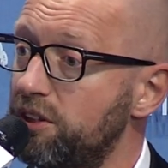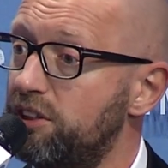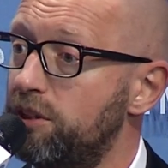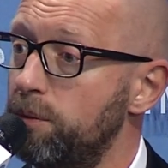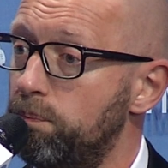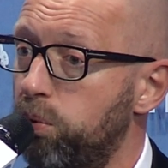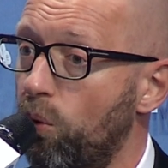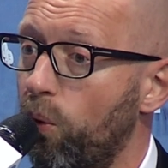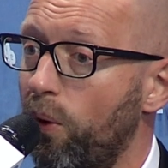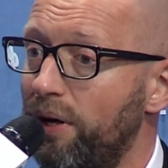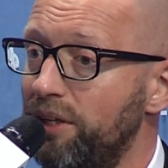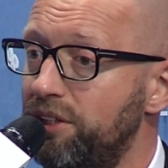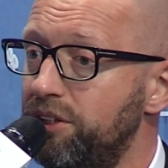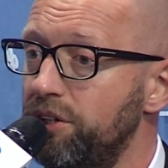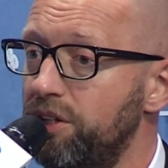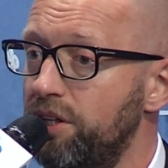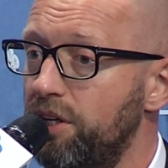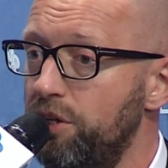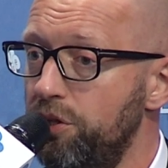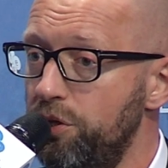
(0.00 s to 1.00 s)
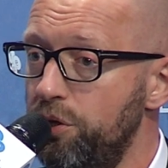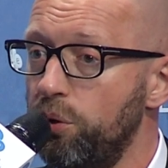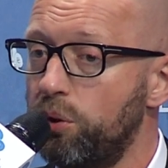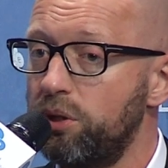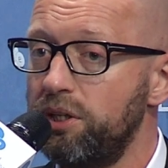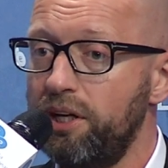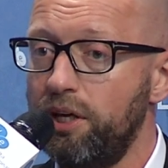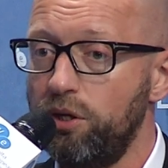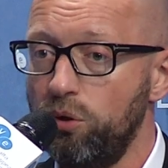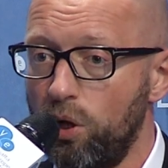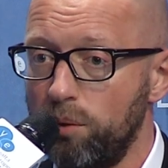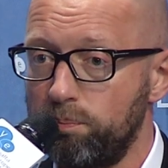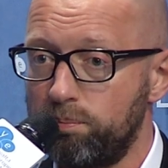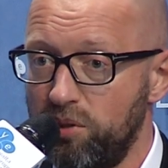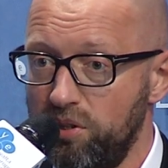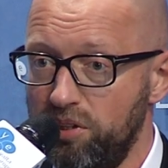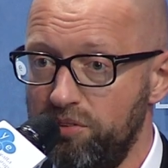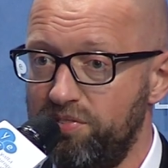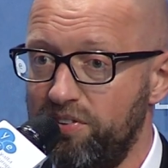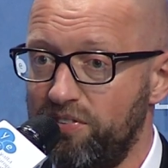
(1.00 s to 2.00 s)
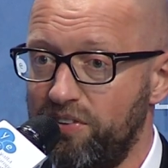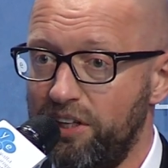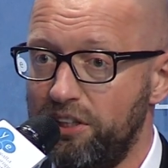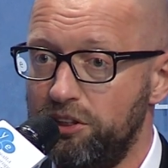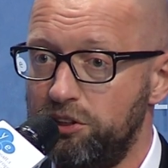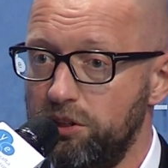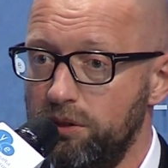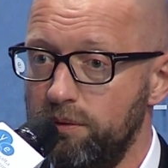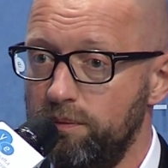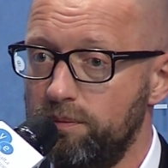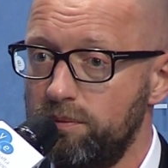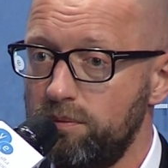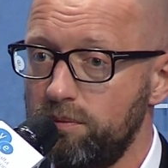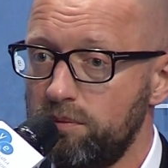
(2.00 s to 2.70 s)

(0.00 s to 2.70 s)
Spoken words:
support nuclear non-proliferation.